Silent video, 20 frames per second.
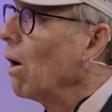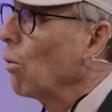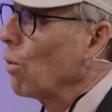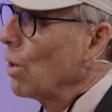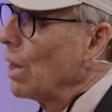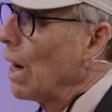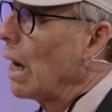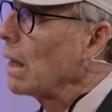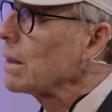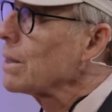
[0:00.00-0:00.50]

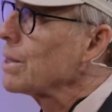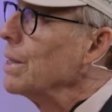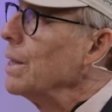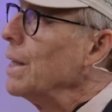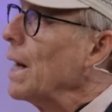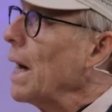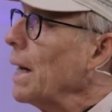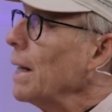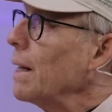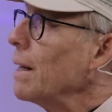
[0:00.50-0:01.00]
or not
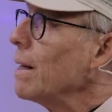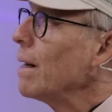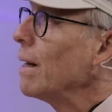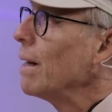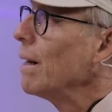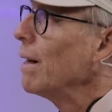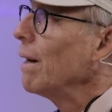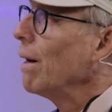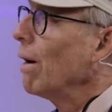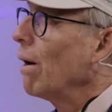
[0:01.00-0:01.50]
sedated.
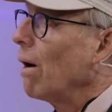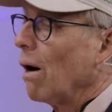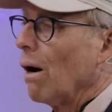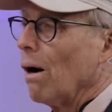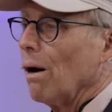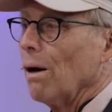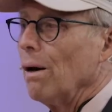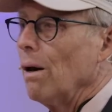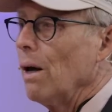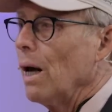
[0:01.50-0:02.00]

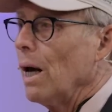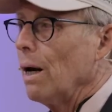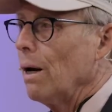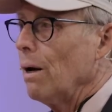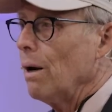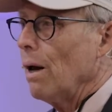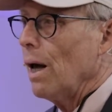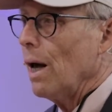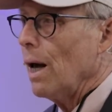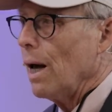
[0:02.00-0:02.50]

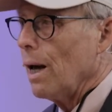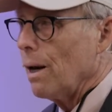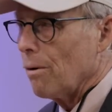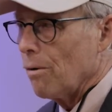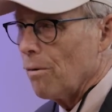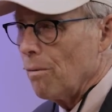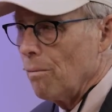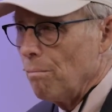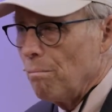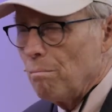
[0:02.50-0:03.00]

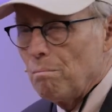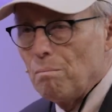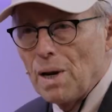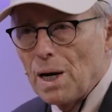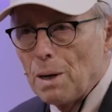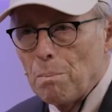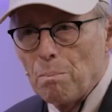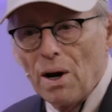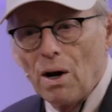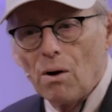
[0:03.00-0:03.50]
And
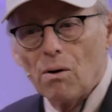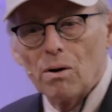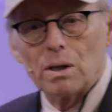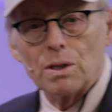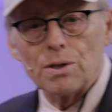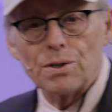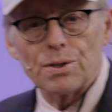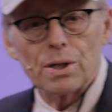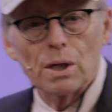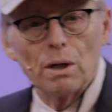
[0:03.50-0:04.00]
many
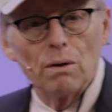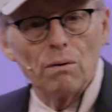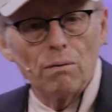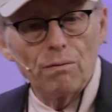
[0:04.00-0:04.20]
parents,